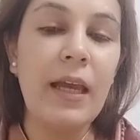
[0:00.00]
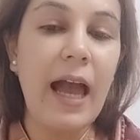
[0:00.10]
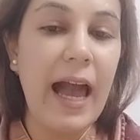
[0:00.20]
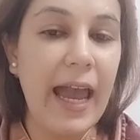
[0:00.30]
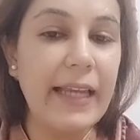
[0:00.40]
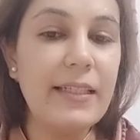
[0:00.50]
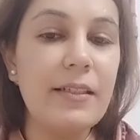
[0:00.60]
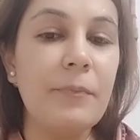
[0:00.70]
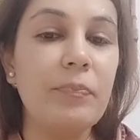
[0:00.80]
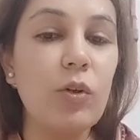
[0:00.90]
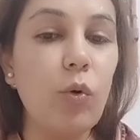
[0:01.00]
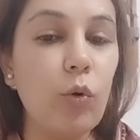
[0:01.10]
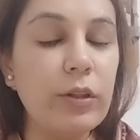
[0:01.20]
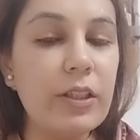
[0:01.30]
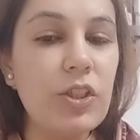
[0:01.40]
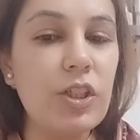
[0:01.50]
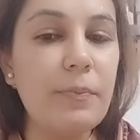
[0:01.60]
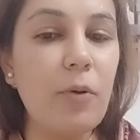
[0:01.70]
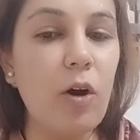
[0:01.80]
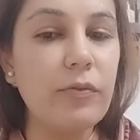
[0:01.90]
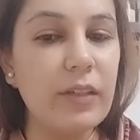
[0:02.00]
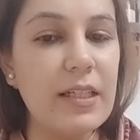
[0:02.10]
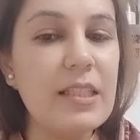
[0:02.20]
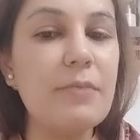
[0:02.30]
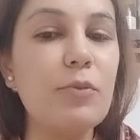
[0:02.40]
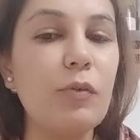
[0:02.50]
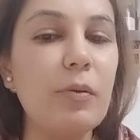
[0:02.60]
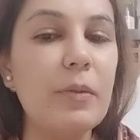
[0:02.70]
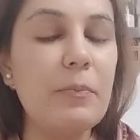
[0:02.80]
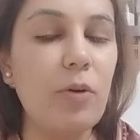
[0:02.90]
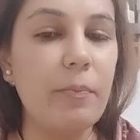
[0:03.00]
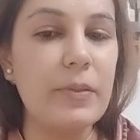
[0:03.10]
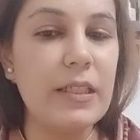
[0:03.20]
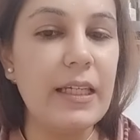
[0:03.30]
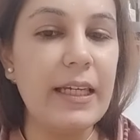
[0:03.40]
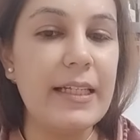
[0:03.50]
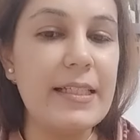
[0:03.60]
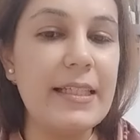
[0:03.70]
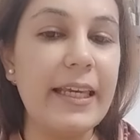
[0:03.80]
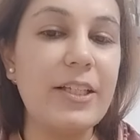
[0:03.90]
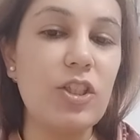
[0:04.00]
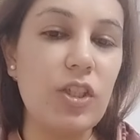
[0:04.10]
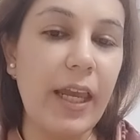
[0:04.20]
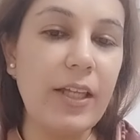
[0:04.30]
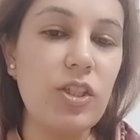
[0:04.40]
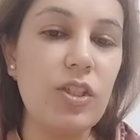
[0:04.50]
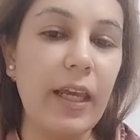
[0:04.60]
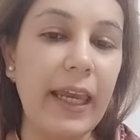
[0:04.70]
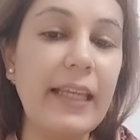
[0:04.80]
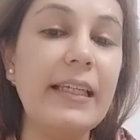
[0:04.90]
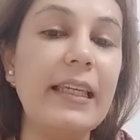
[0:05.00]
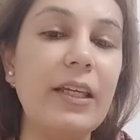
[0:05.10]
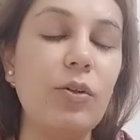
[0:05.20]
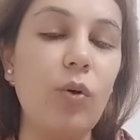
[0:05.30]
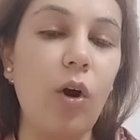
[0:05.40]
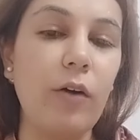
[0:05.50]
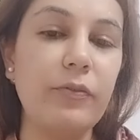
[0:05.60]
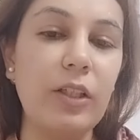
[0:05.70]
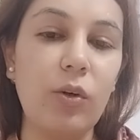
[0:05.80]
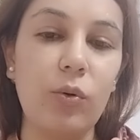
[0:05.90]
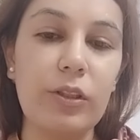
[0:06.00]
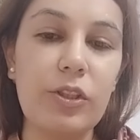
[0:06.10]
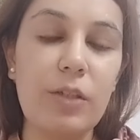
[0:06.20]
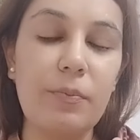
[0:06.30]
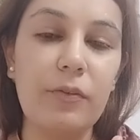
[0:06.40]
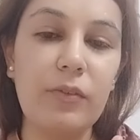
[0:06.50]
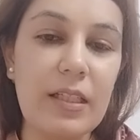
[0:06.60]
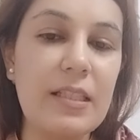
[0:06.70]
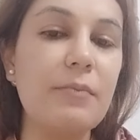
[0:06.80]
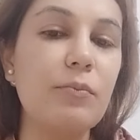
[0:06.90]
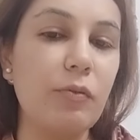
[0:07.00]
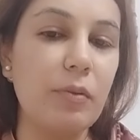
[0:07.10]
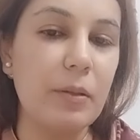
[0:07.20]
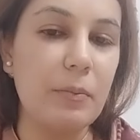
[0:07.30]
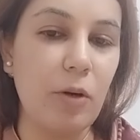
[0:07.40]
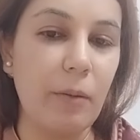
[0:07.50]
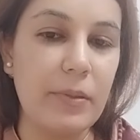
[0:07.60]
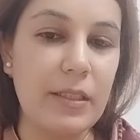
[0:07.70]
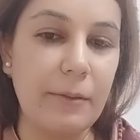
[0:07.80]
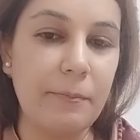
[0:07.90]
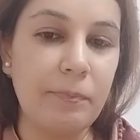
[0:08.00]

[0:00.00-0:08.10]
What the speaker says: and the ownership of this immovable property is exchanged in lieu of the ownership of this immovable property,